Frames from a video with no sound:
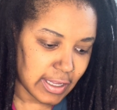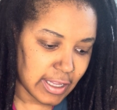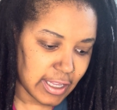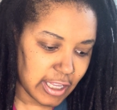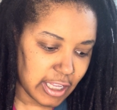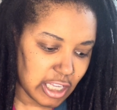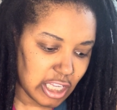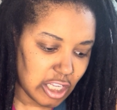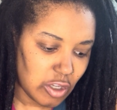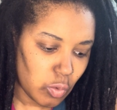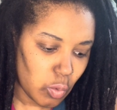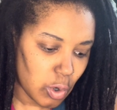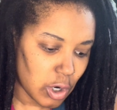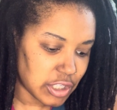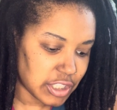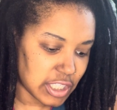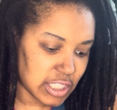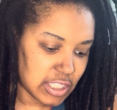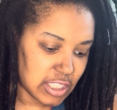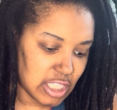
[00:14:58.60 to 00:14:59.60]
He
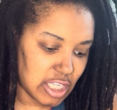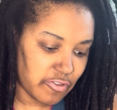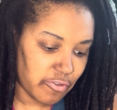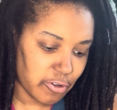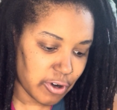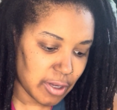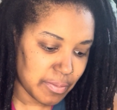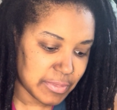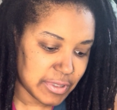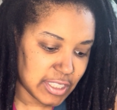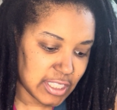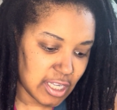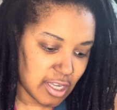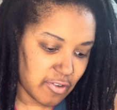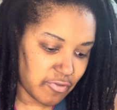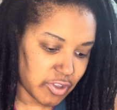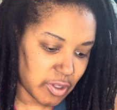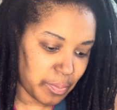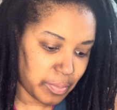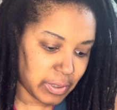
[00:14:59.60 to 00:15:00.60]
wanted to see for
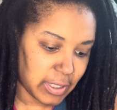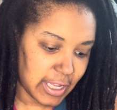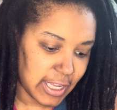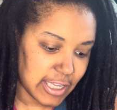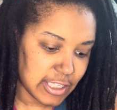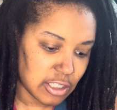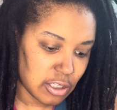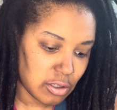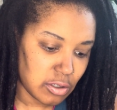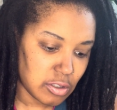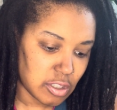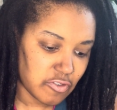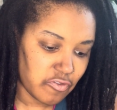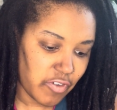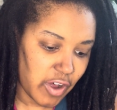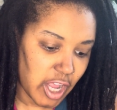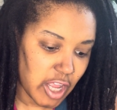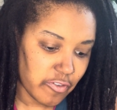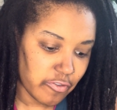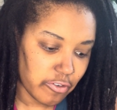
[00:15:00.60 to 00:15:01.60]
himself the place whose fight